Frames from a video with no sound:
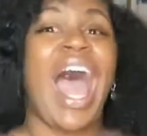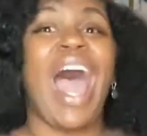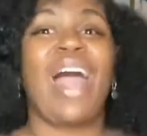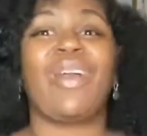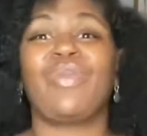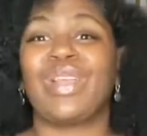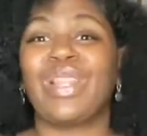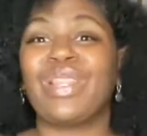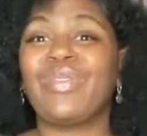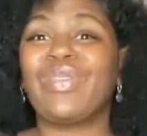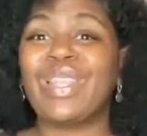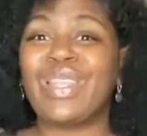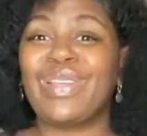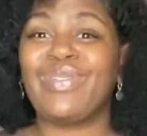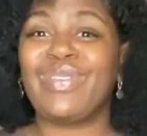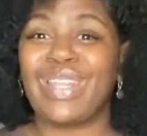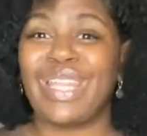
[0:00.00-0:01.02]
I
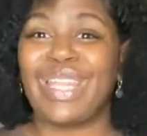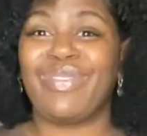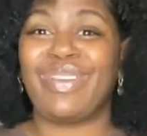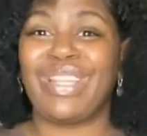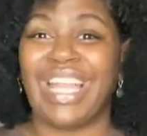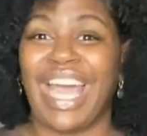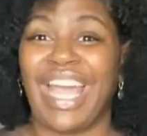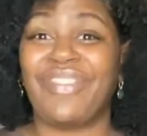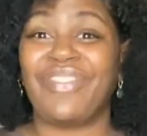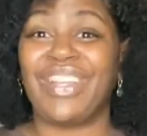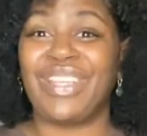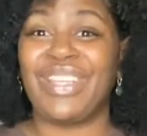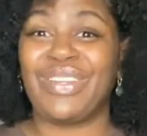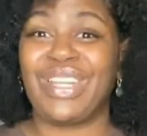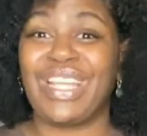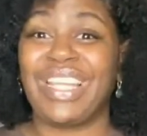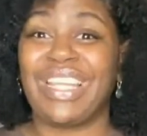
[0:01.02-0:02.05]
really would like for
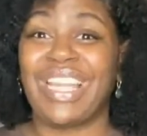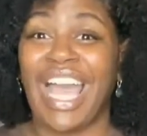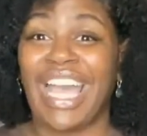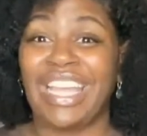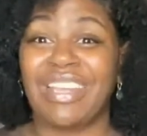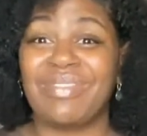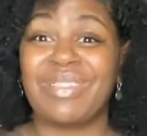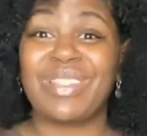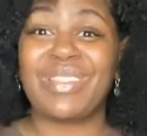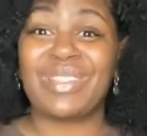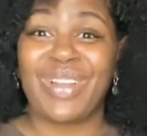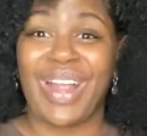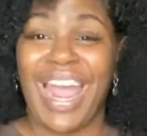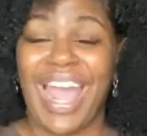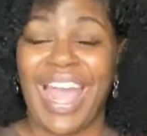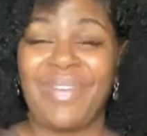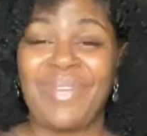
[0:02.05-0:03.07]
you to like and
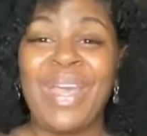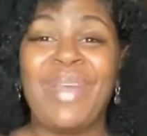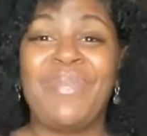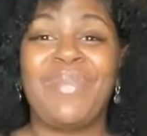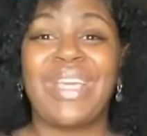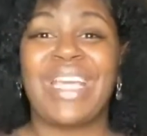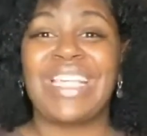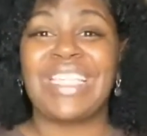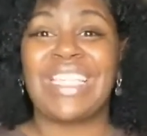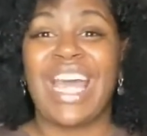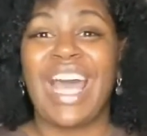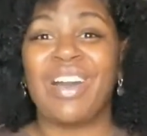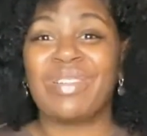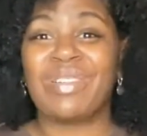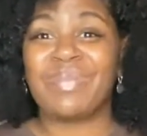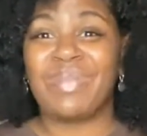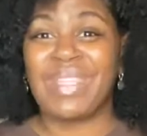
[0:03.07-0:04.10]
subscribe because it
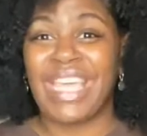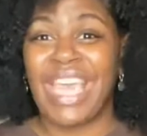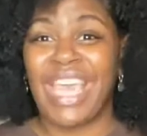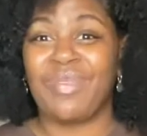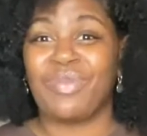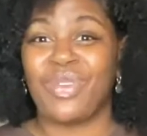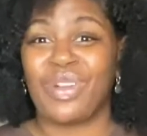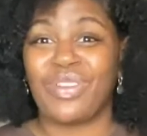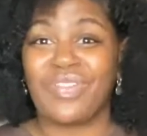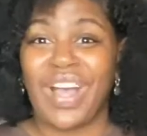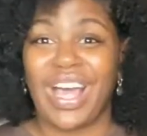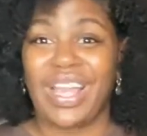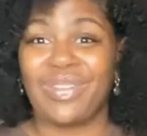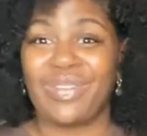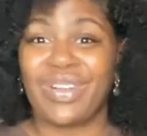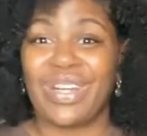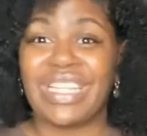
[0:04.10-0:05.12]
helps me gain more
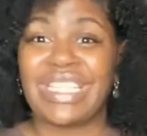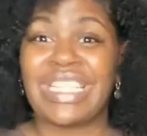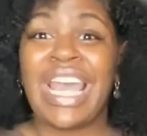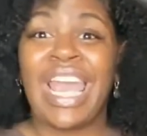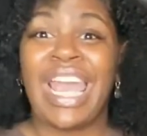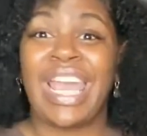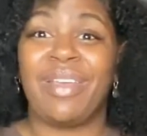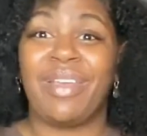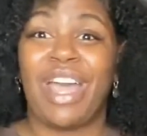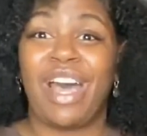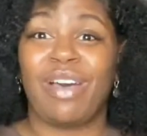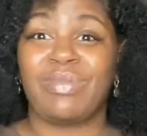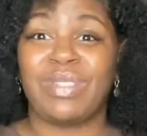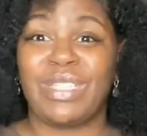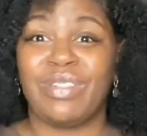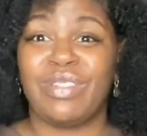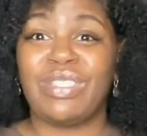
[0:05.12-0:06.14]
followers. It
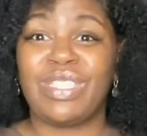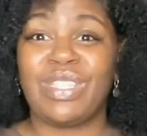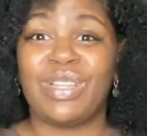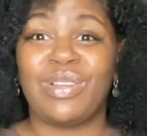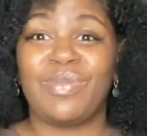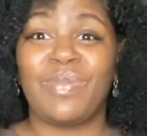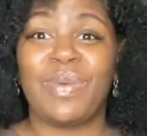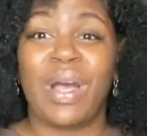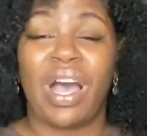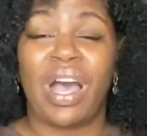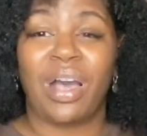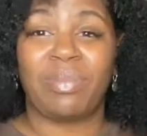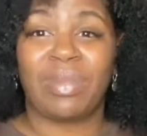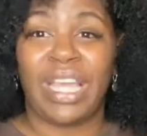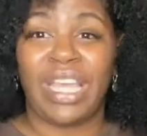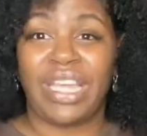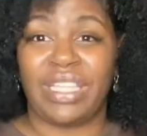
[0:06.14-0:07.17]
helps YouTube
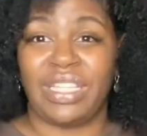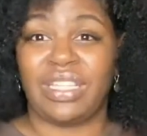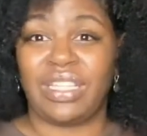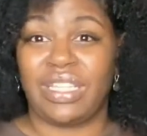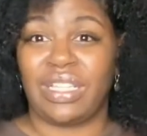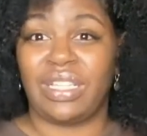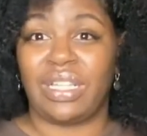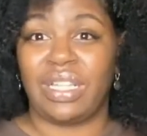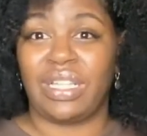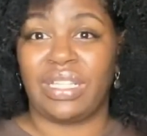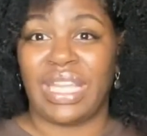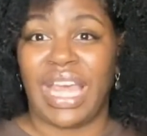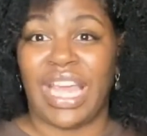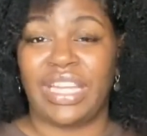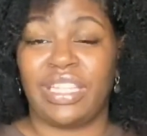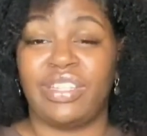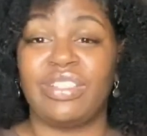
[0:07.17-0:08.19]

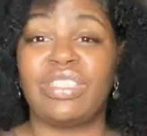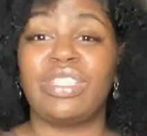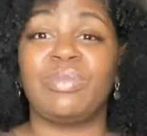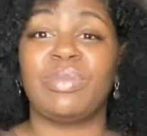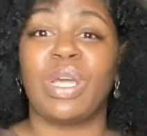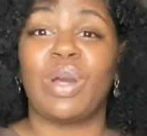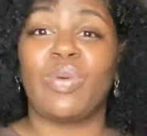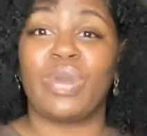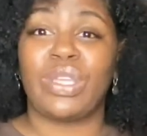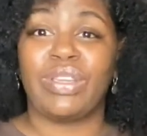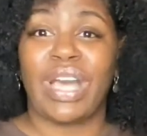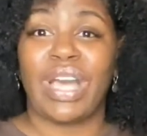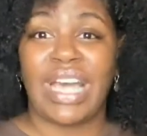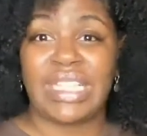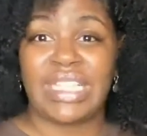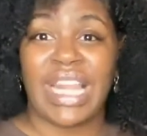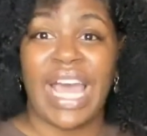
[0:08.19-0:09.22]
let YouTube know what you
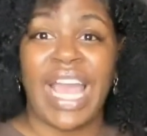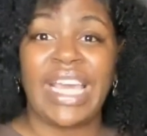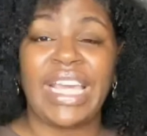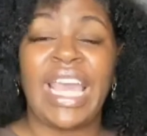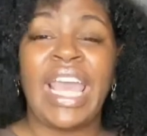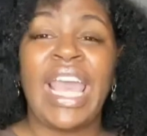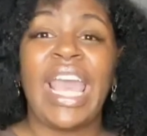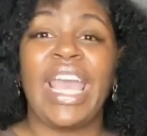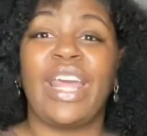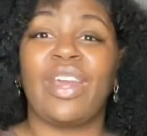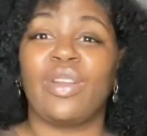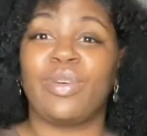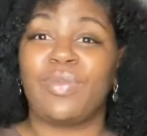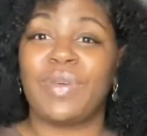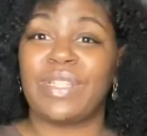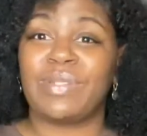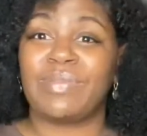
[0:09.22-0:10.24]
guys like, and it'll
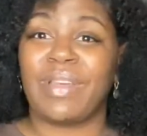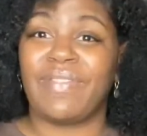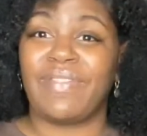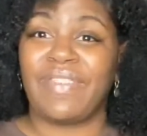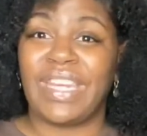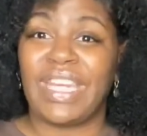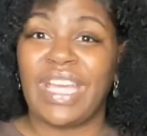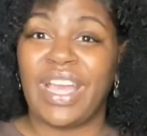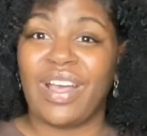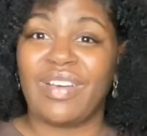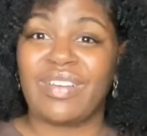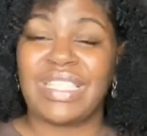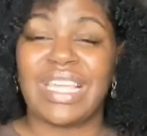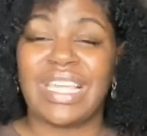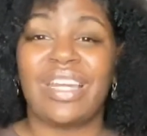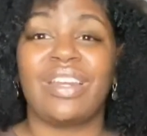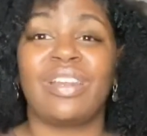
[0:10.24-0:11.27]
push my
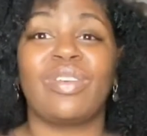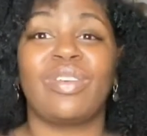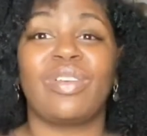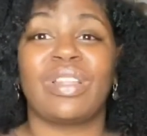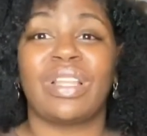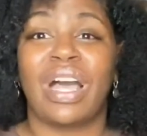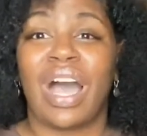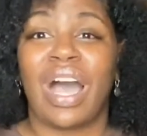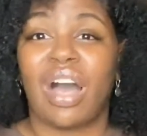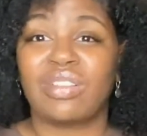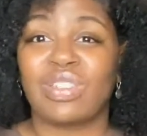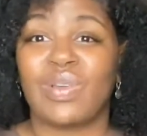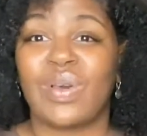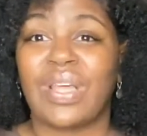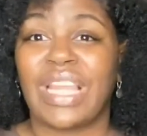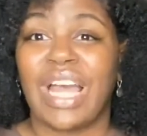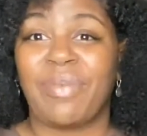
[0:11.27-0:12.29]
videos, and it'll also
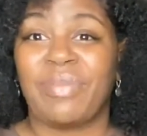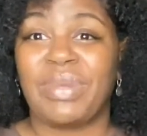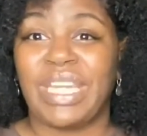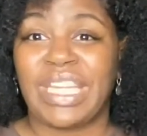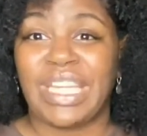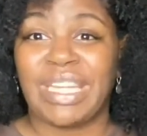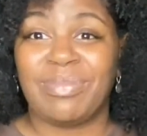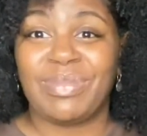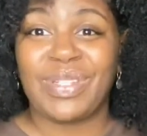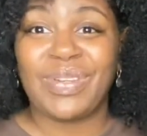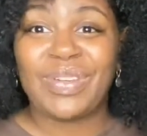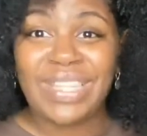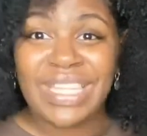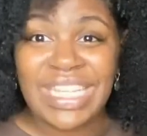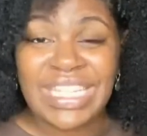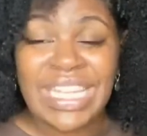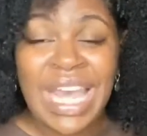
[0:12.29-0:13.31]
allow me to keep doing
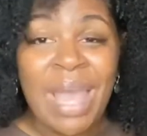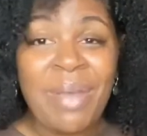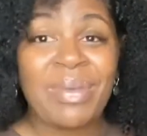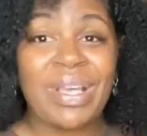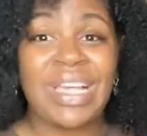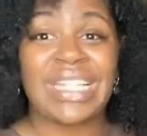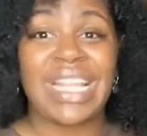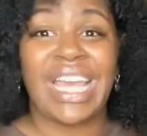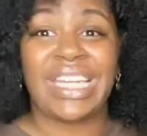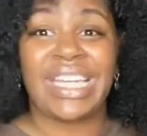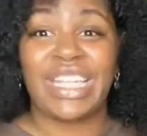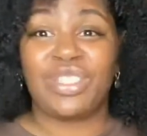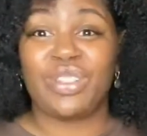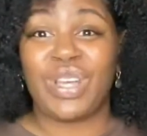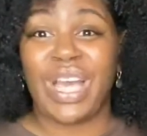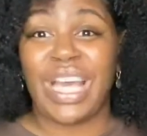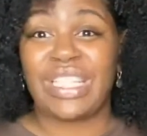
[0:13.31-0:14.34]
this because I
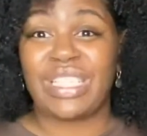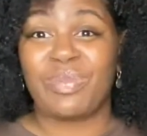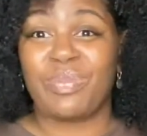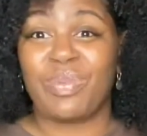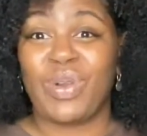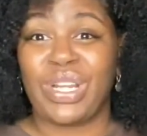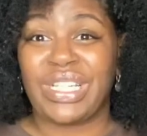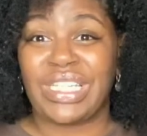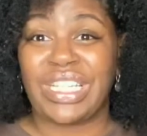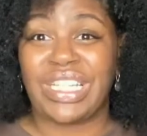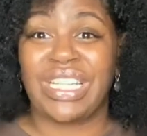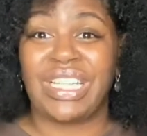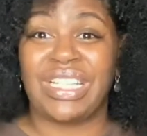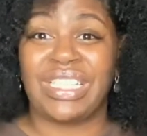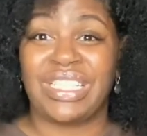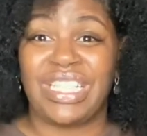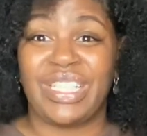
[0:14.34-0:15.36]
need you guys' support to
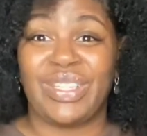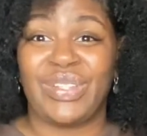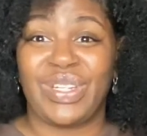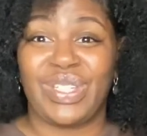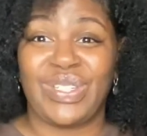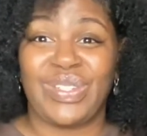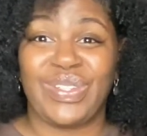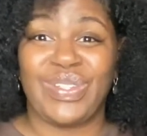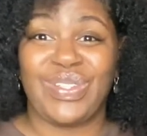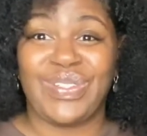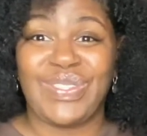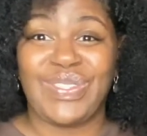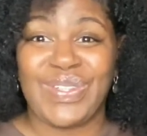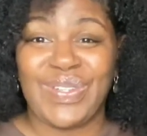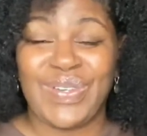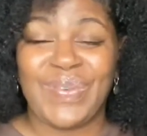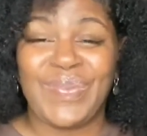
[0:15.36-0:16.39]
continue to do
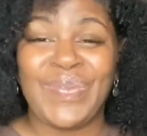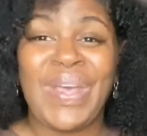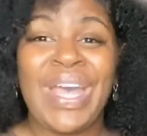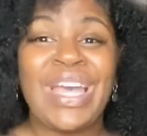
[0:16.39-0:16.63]
YouTube.